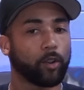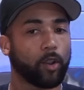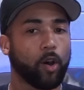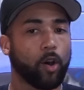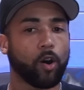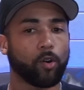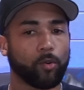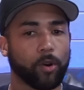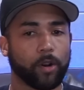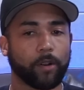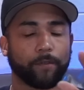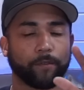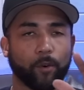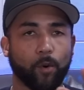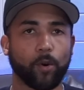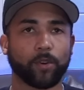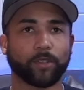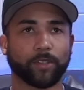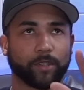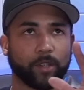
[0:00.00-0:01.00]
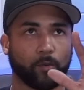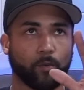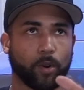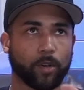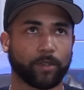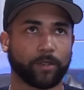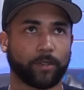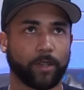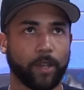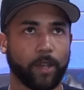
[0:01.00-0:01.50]
long run, of course, it's the
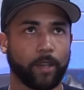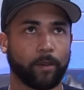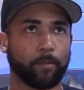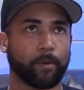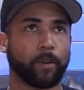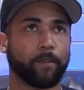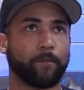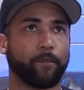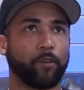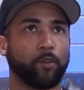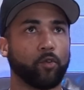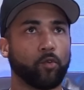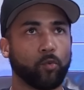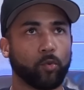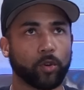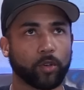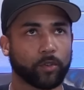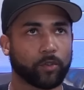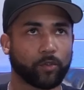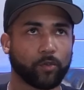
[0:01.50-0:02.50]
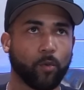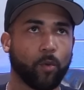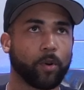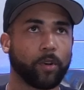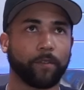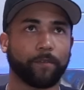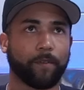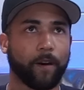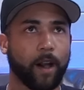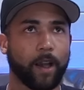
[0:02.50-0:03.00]
worst thing. But if you were
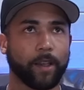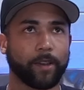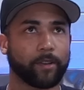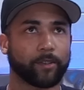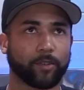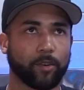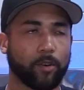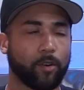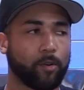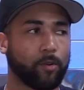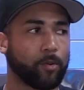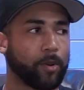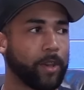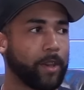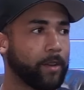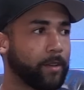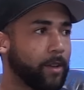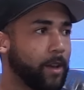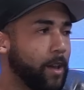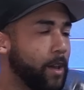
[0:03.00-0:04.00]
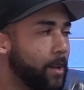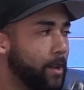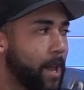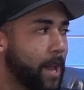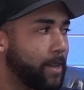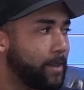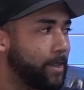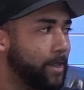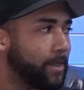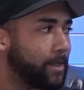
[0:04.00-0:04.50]
25 years old in
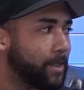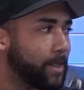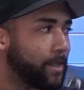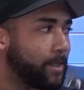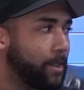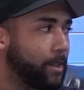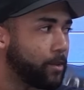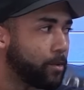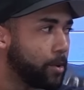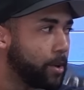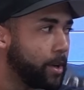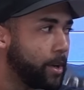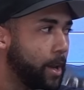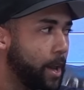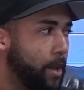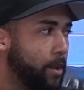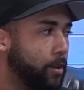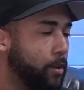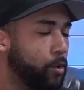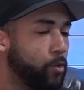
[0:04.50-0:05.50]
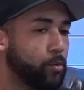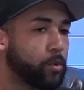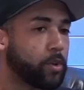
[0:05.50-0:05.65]
1963 and you